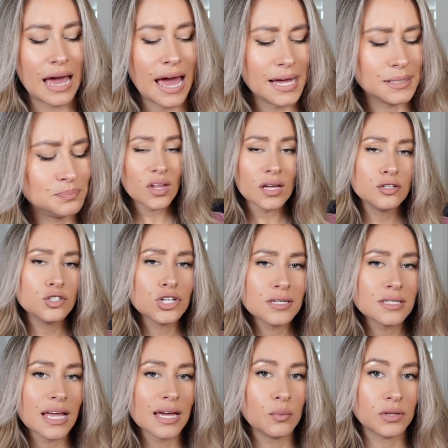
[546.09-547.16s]
And
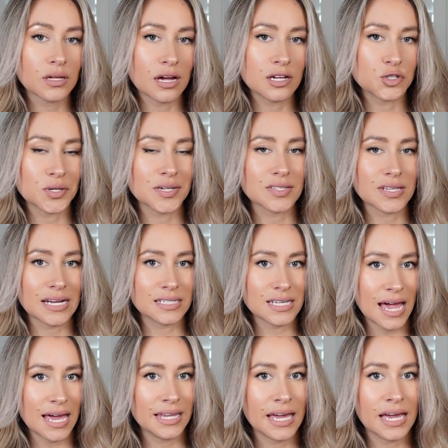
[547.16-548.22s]
just like with countries like
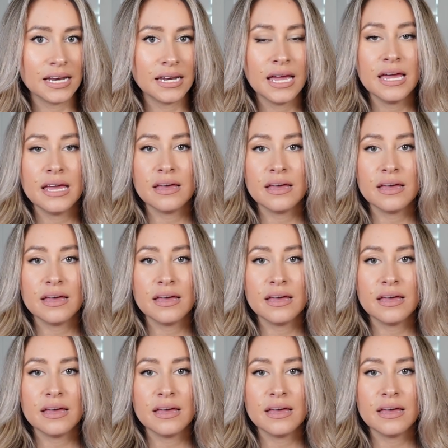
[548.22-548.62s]
Thailand,